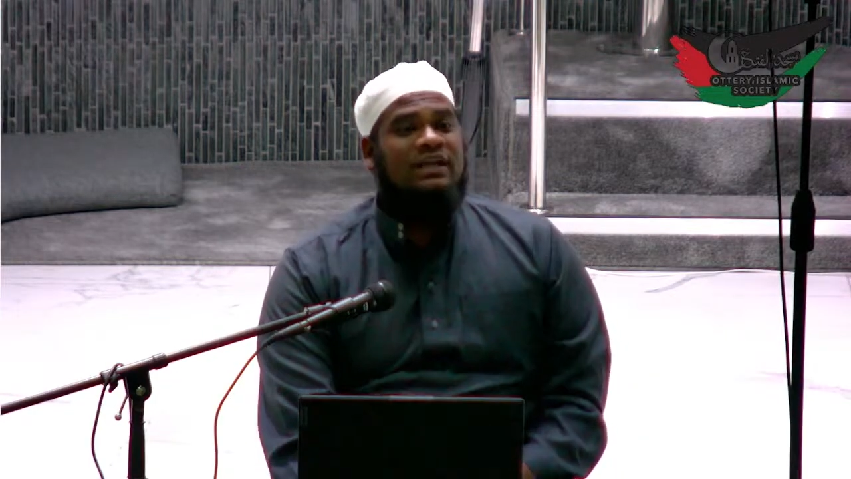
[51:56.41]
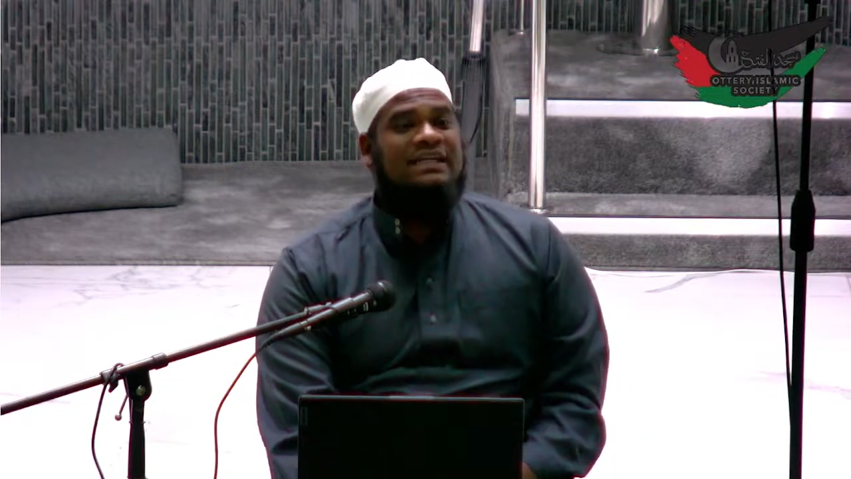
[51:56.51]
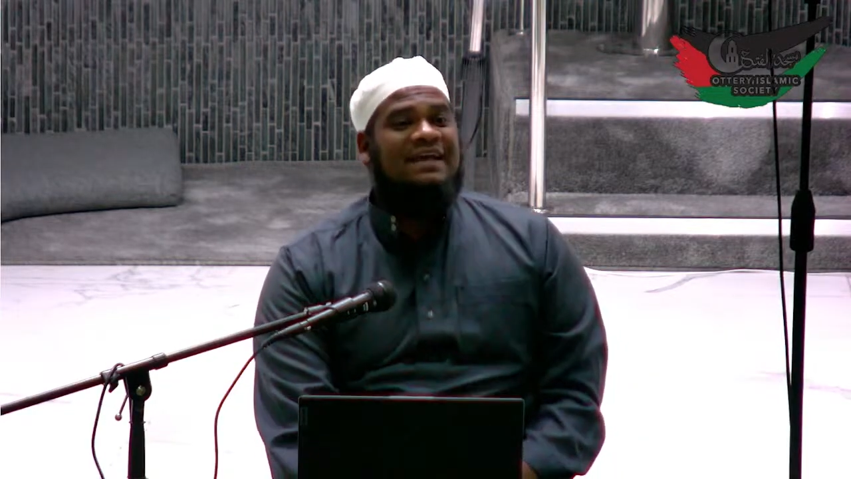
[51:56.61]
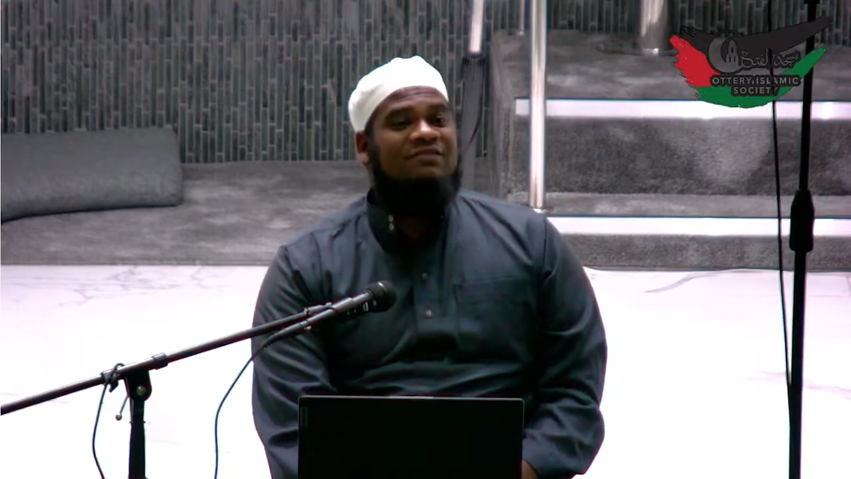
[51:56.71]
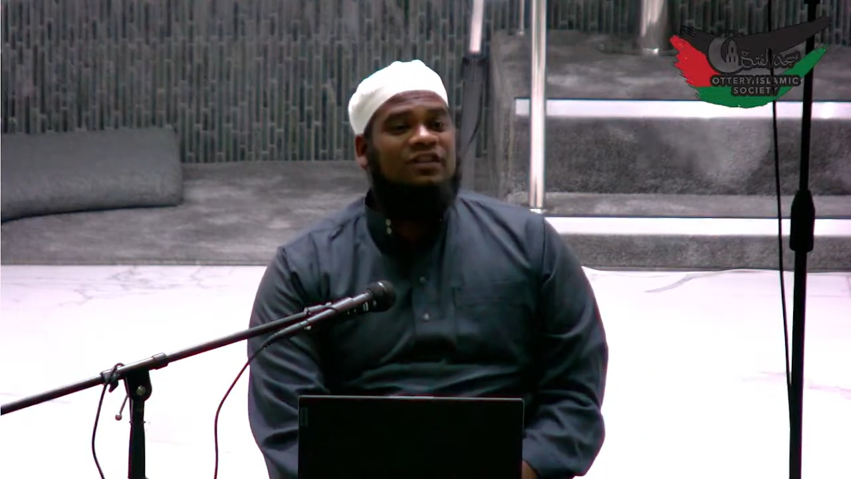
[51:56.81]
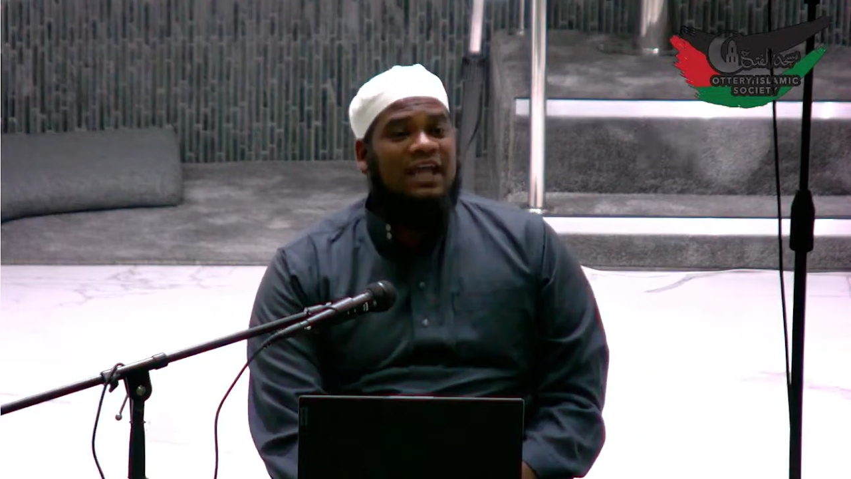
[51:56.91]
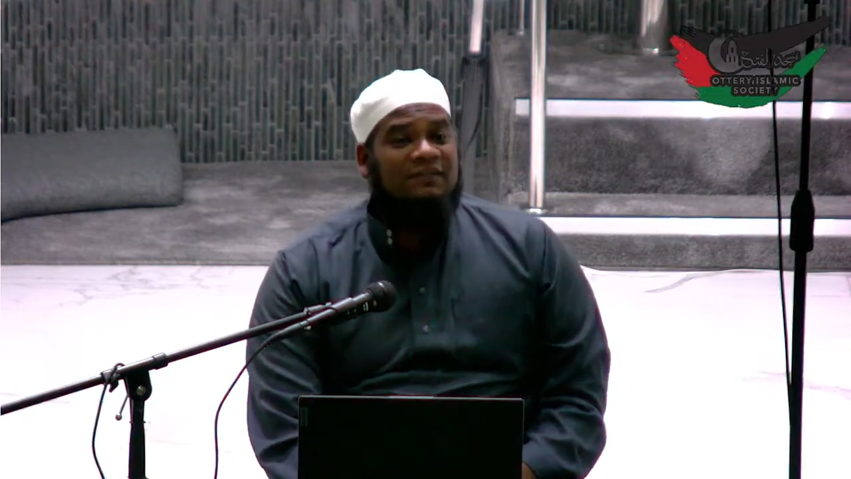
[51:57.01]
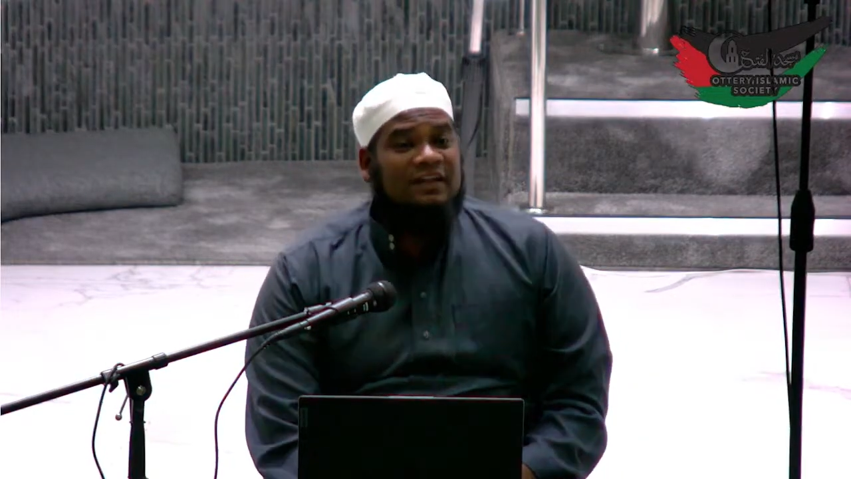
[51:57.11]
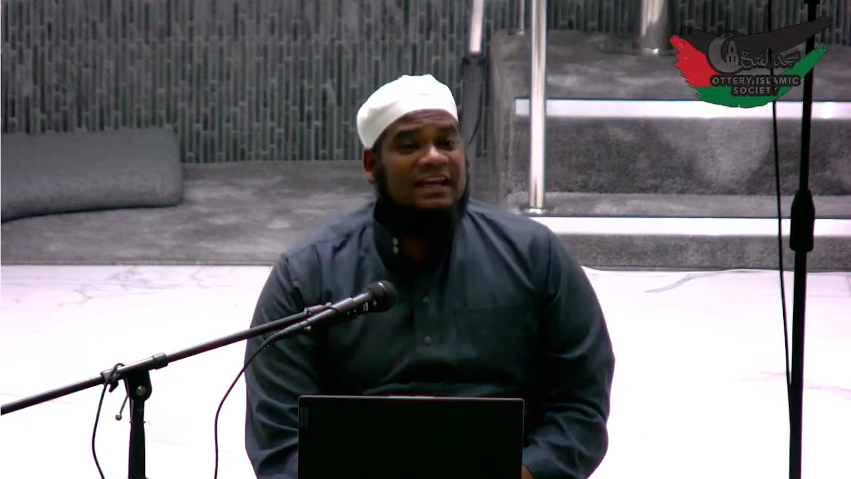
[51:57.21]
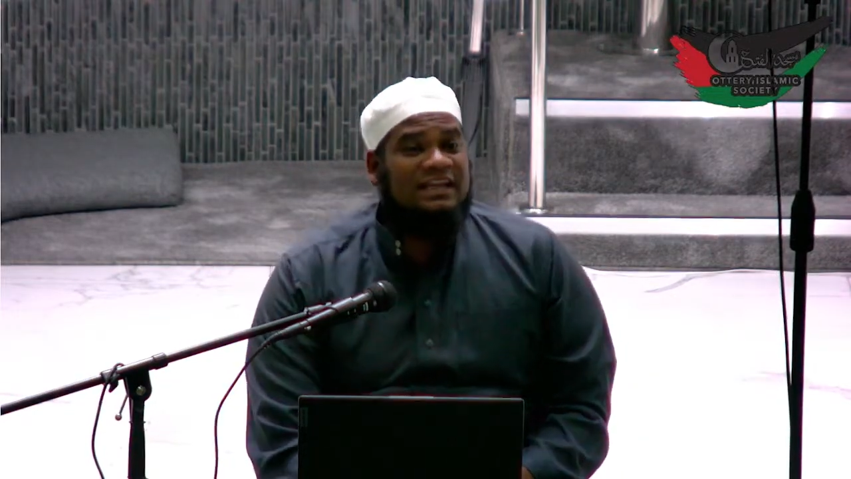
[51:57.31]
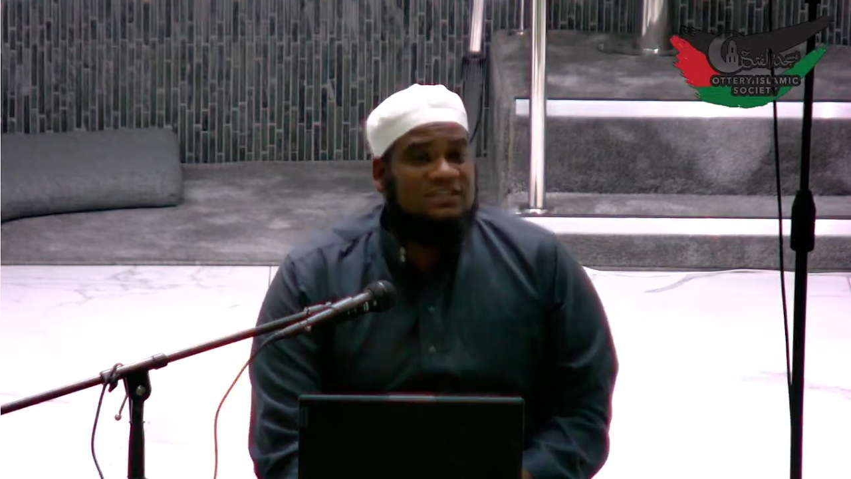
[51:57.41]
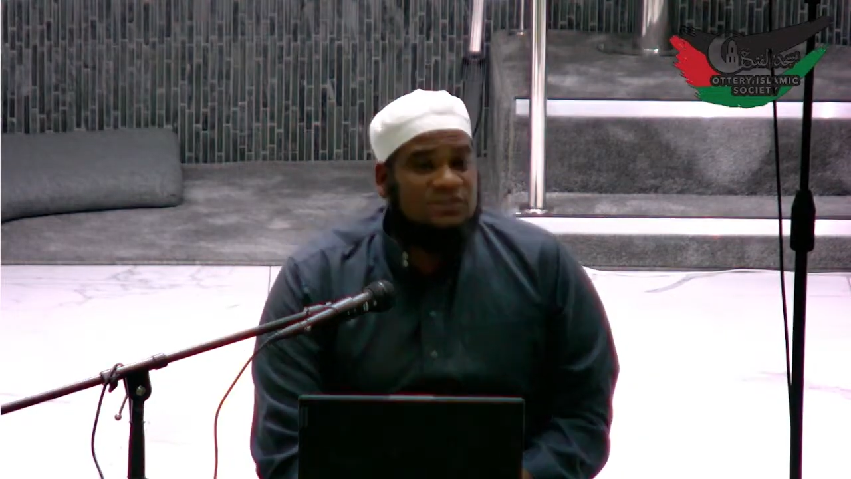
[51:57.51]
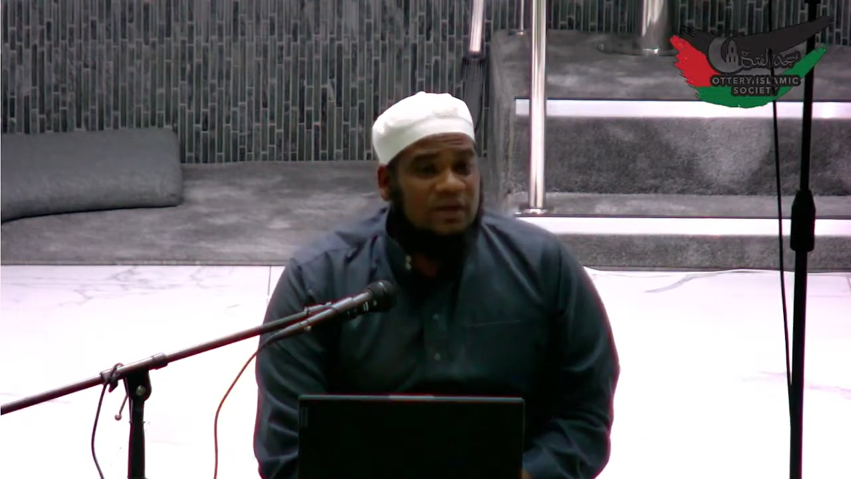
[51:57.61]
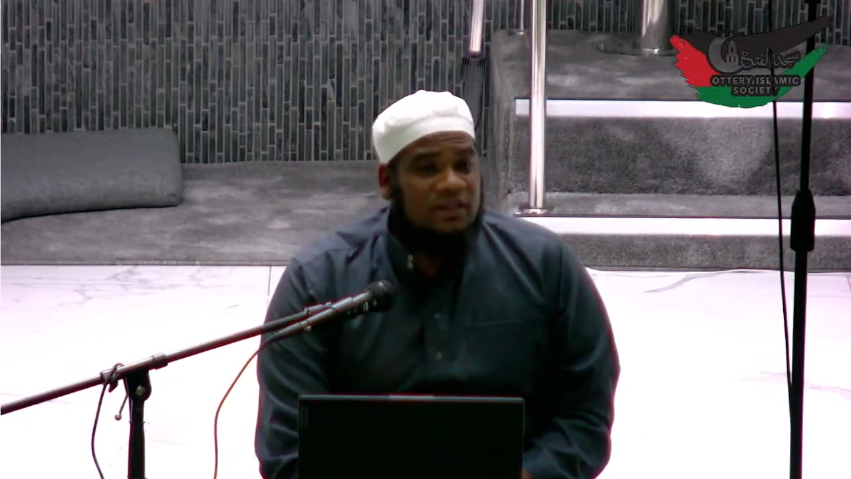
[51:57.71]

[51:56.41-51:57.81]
or he does not have clean